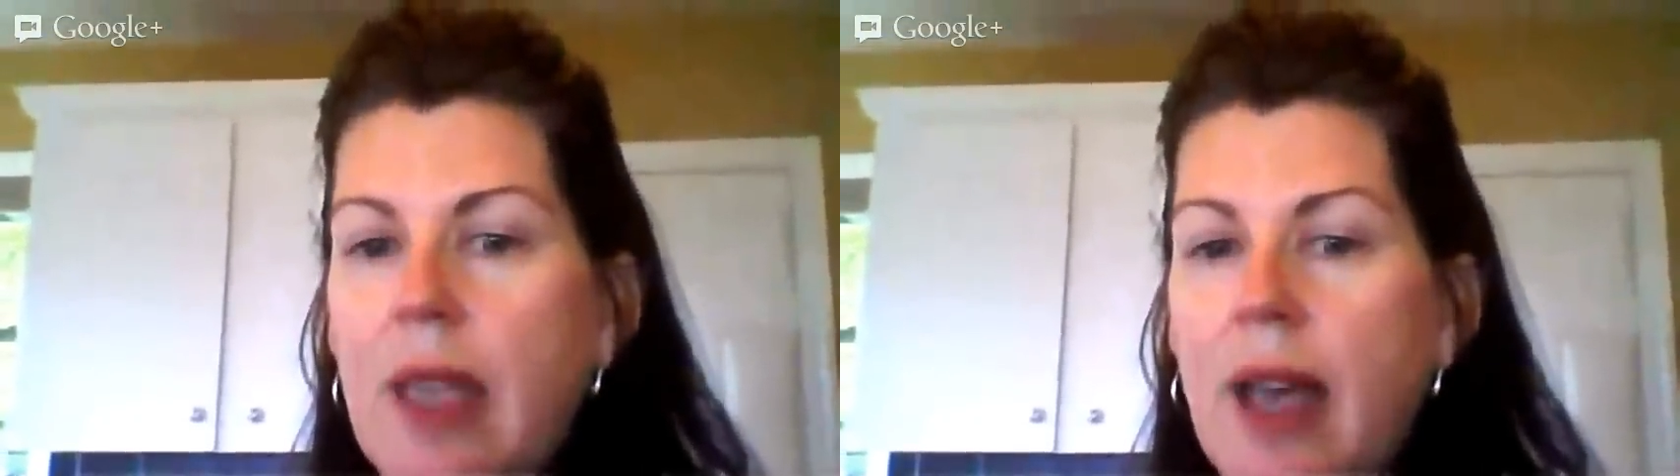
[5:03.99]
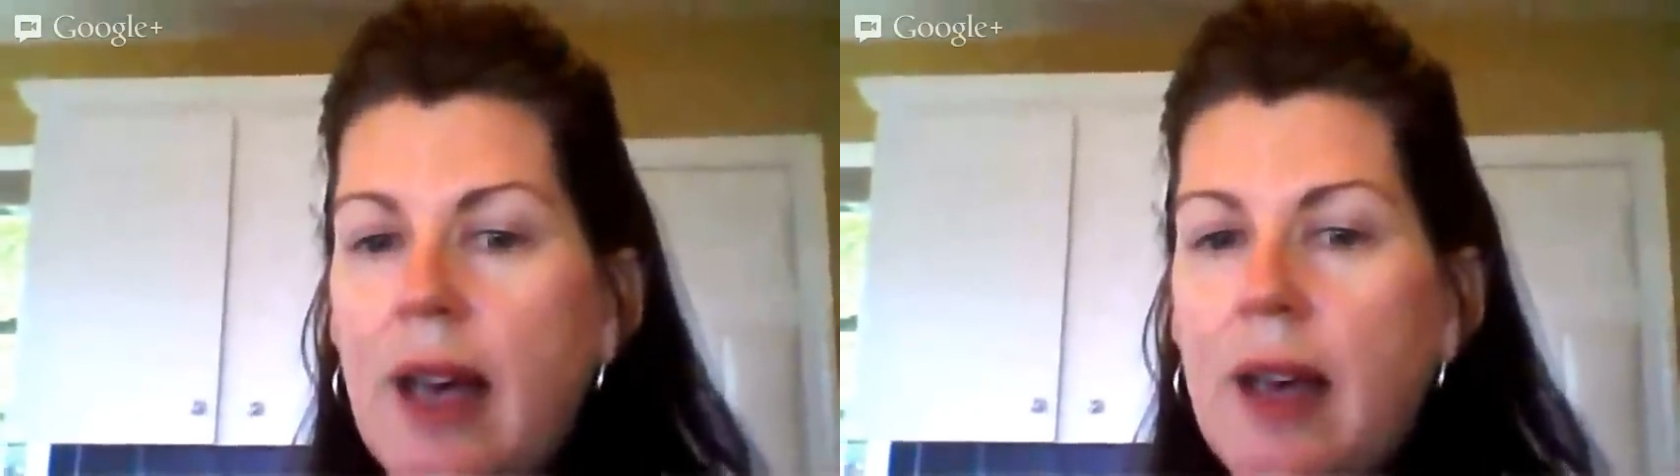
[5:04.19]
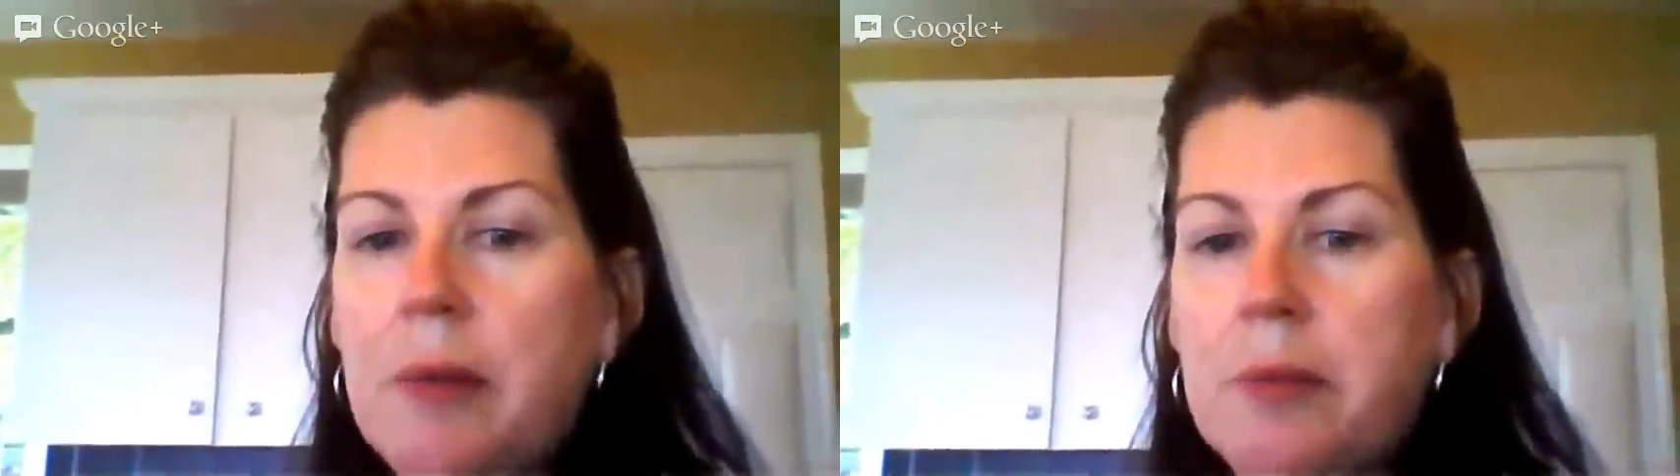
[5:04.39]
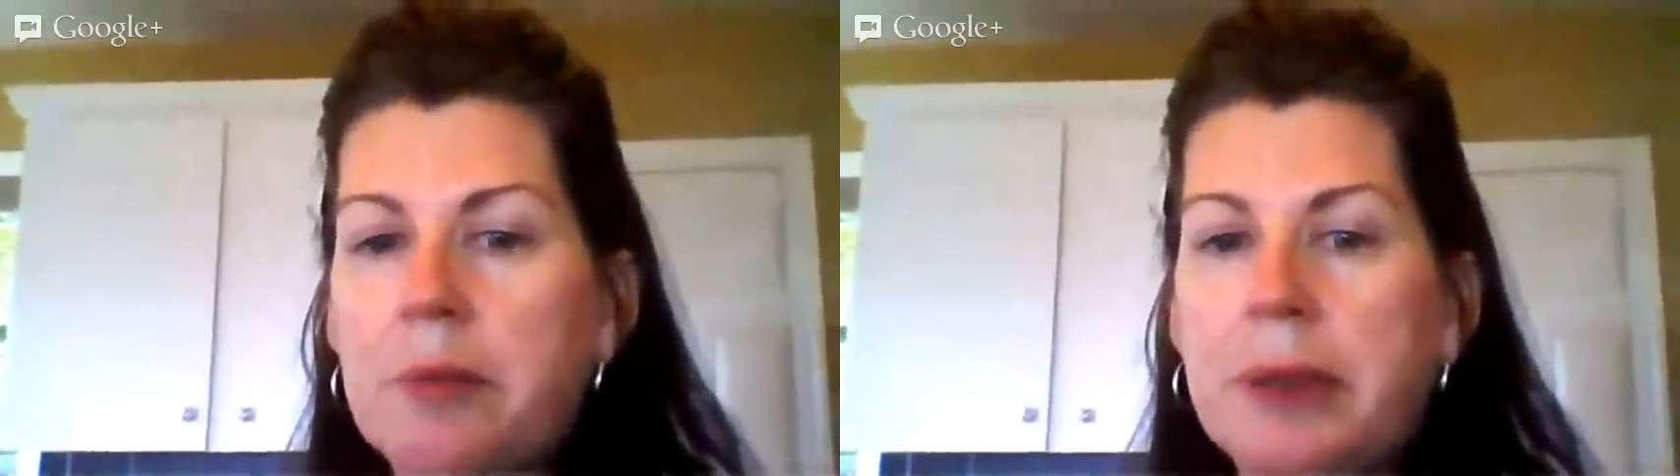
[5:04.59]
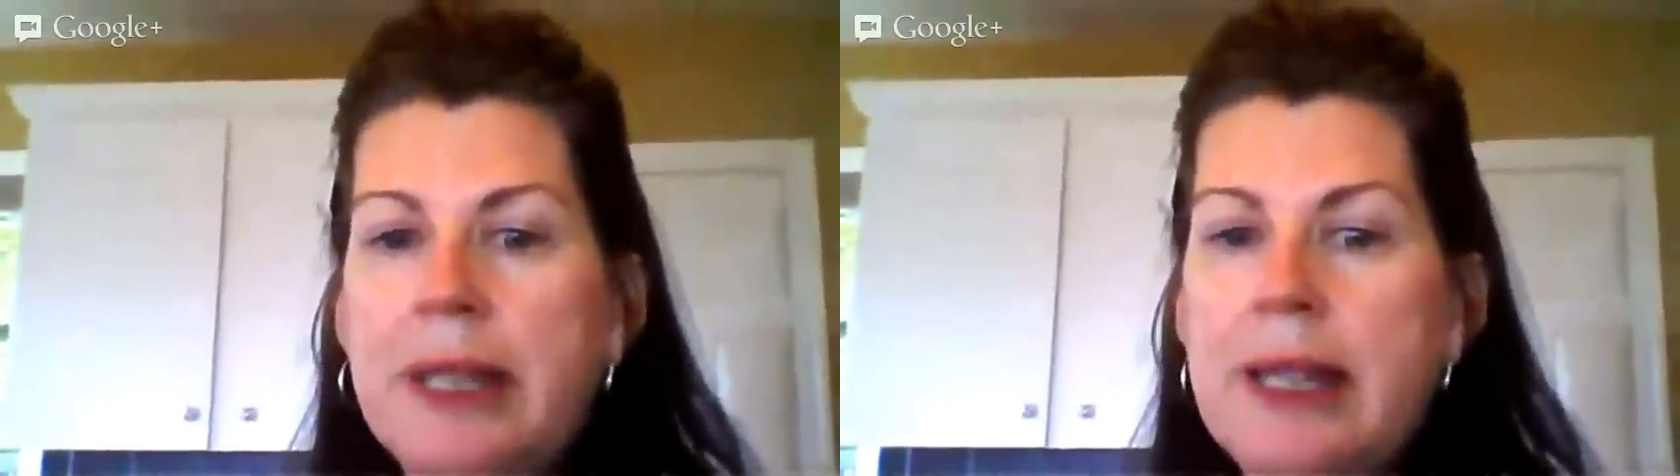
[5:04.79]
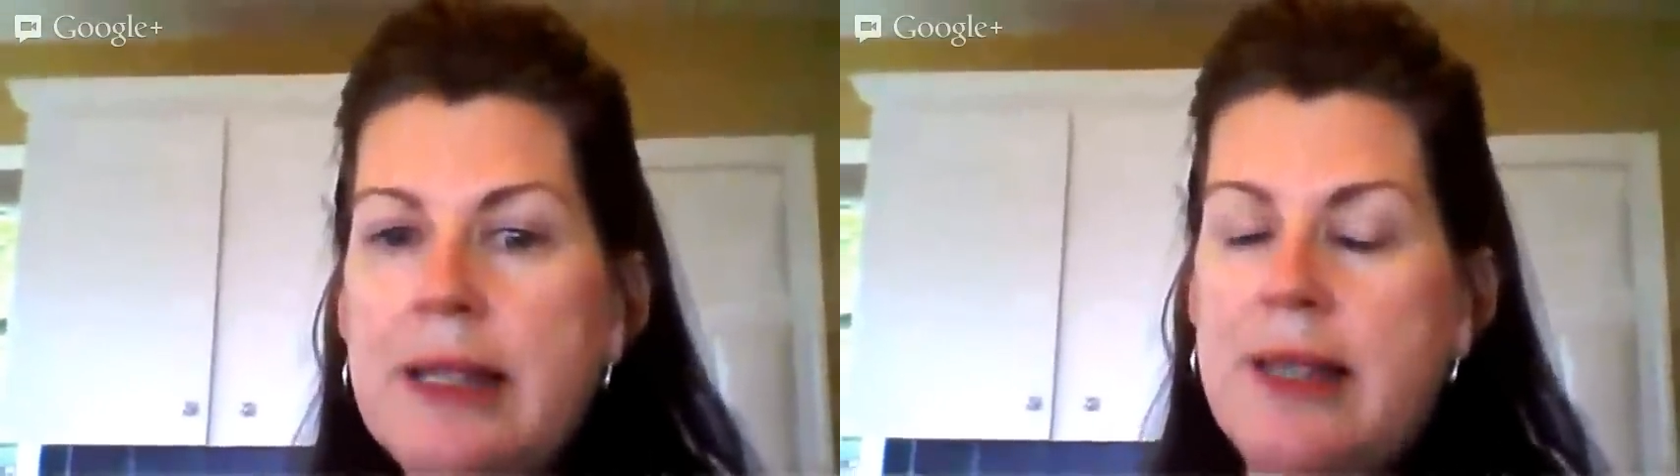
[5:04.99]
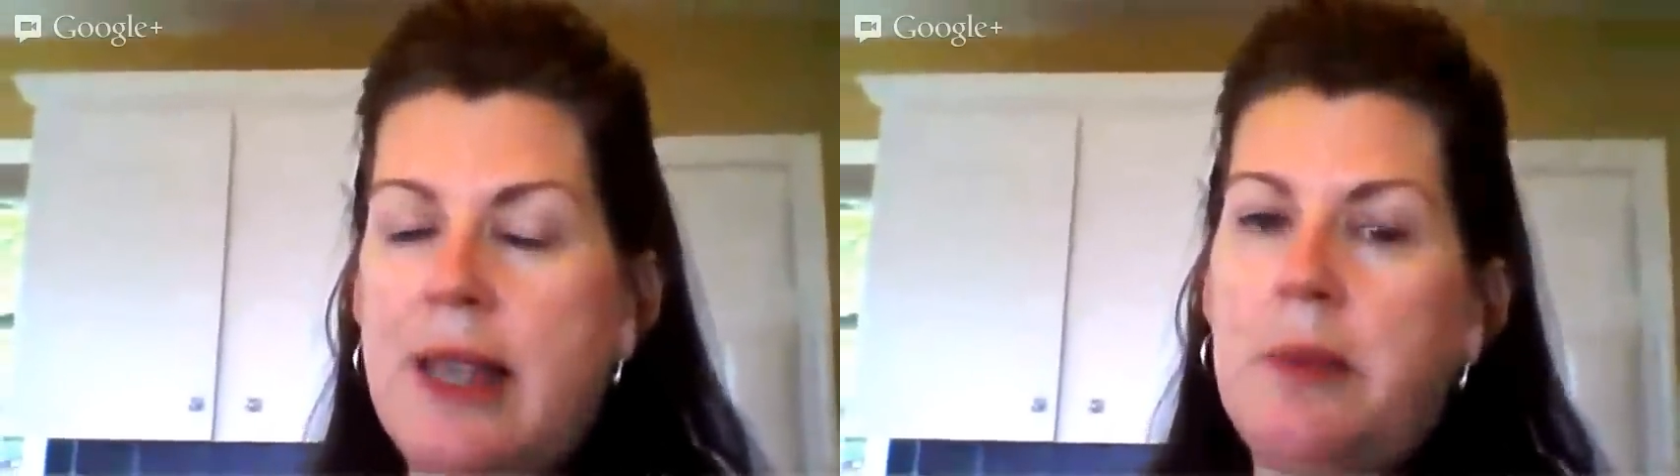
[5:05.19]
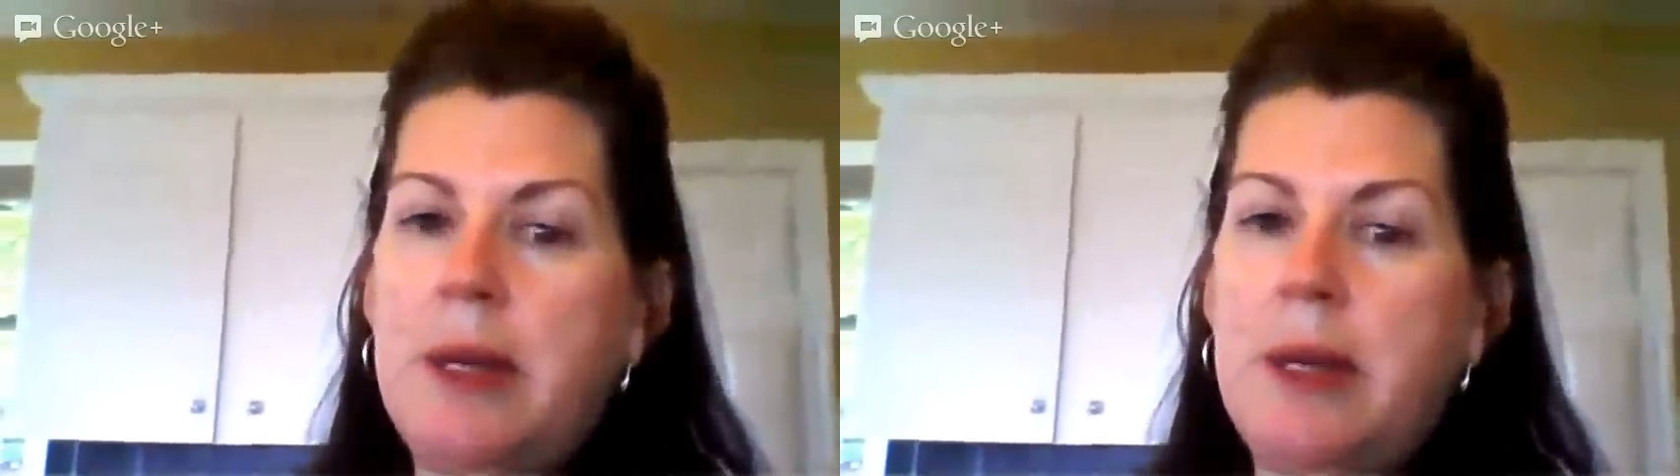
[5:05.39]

Um, please send